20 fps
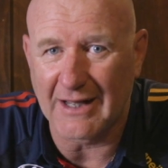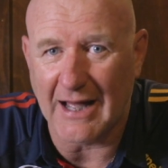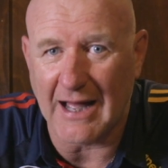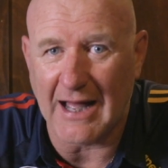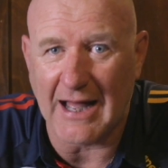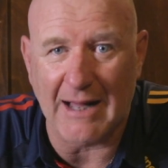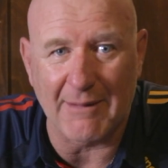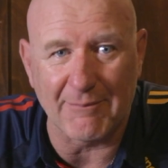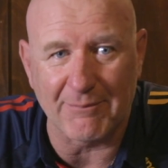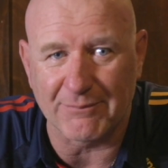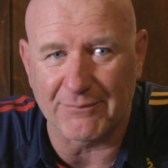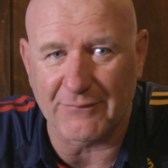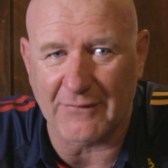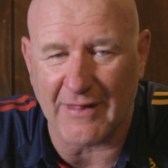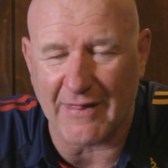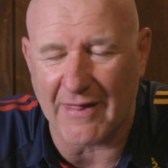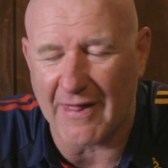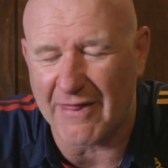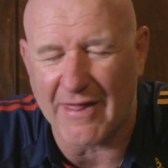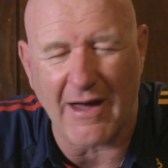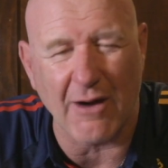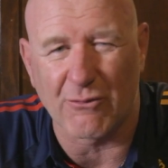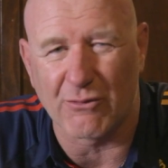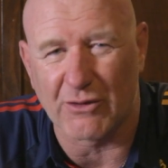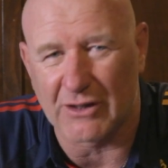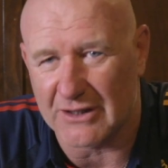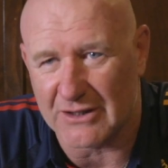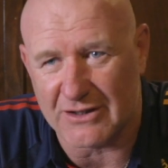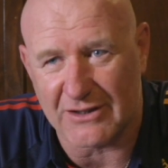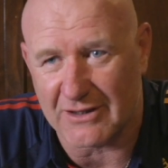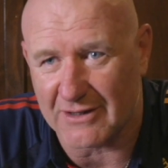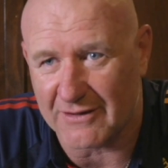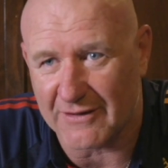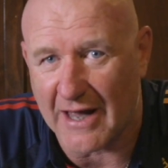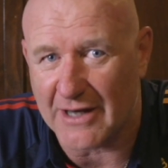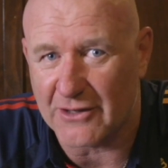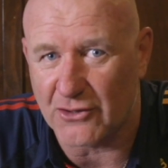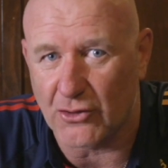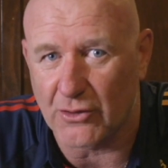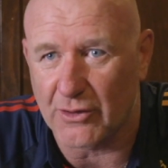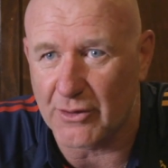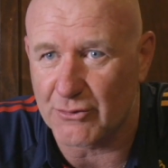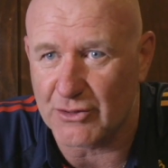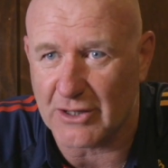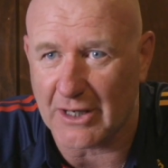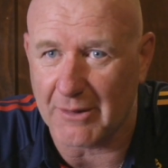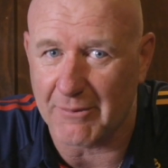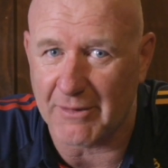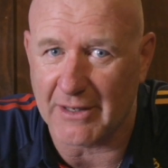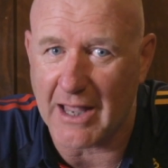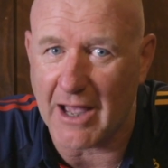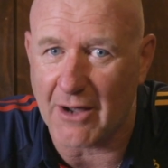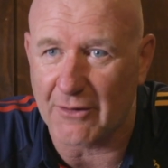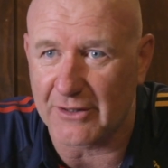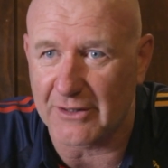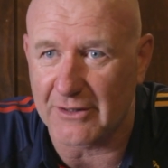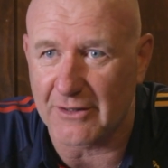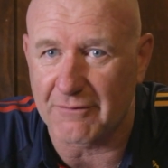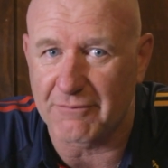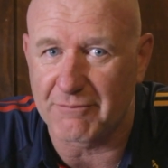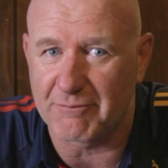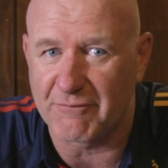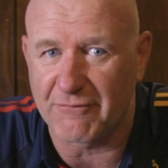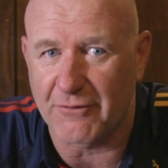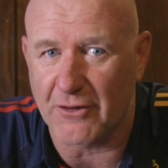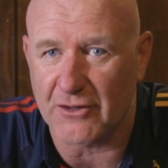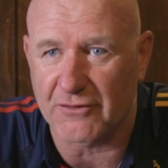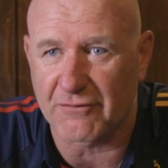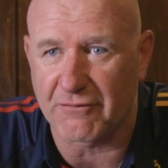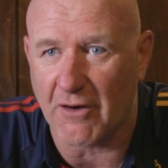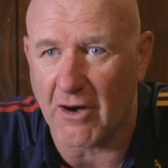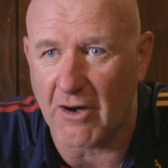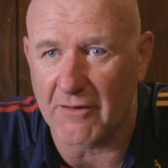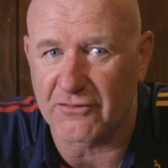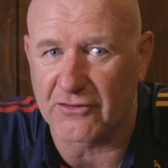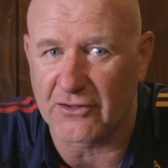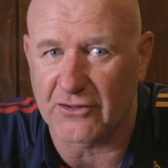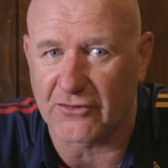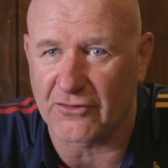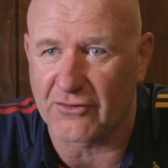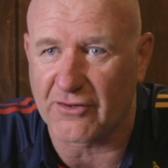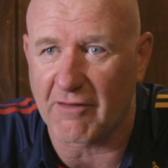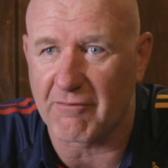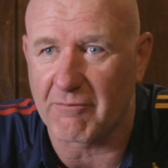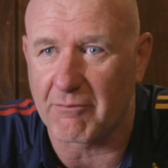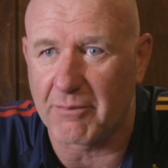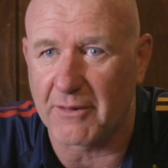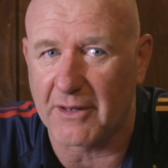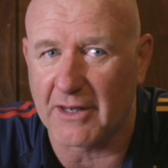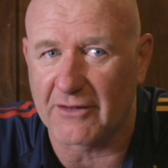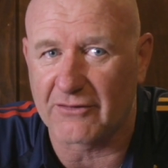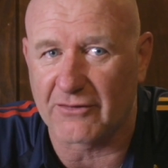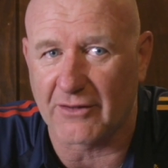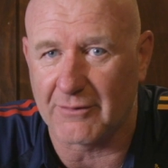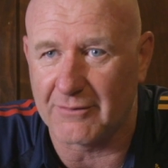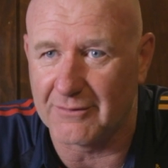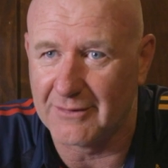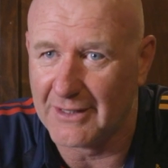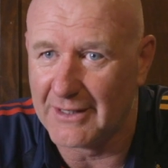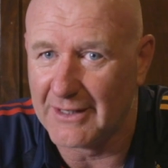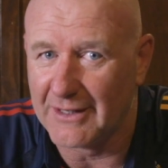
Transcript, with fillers: Um, they were realistic. They knew he was going to be going in the first five, six, or seven picks, and